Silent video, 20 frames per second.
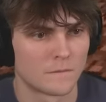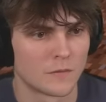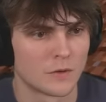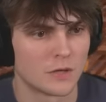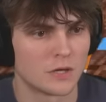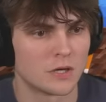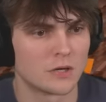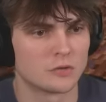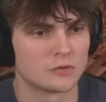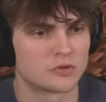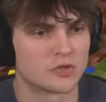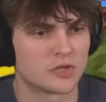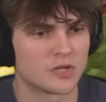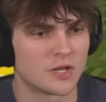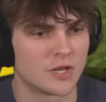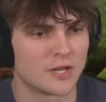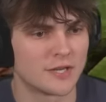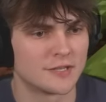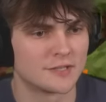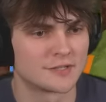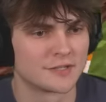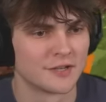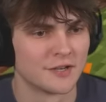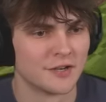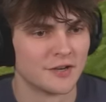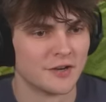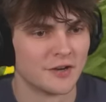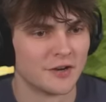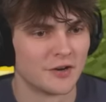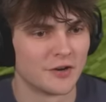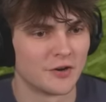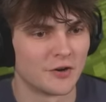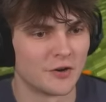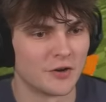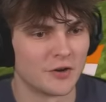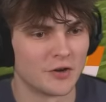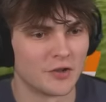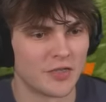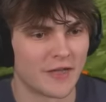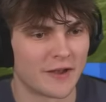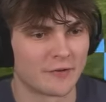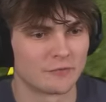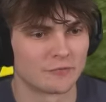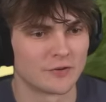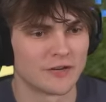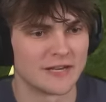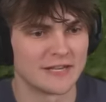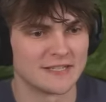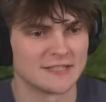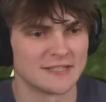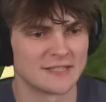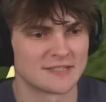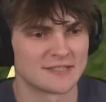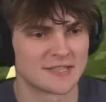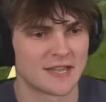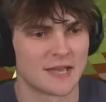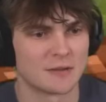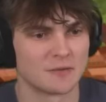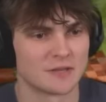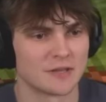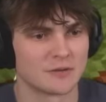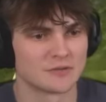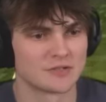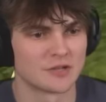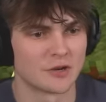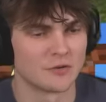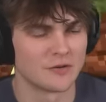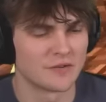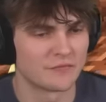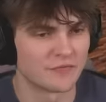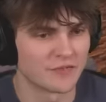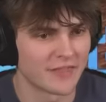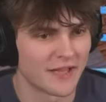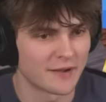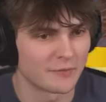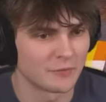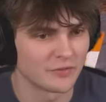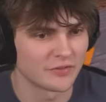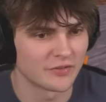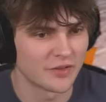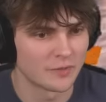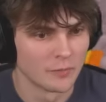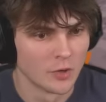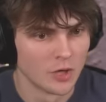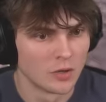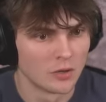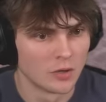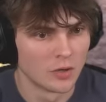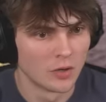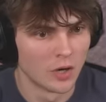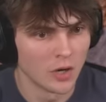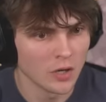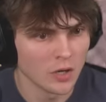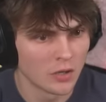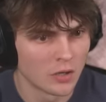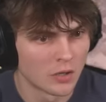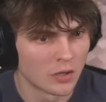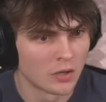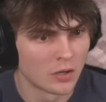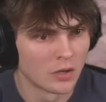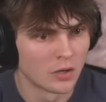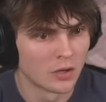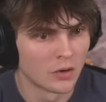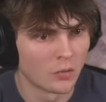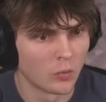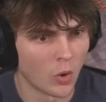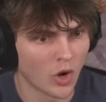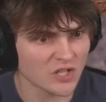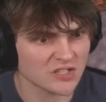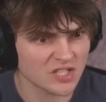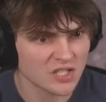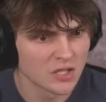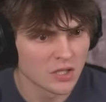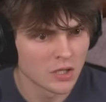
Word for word: Oh, jeez. Oh, that really did scare me. There was no need for that, was there? What? What?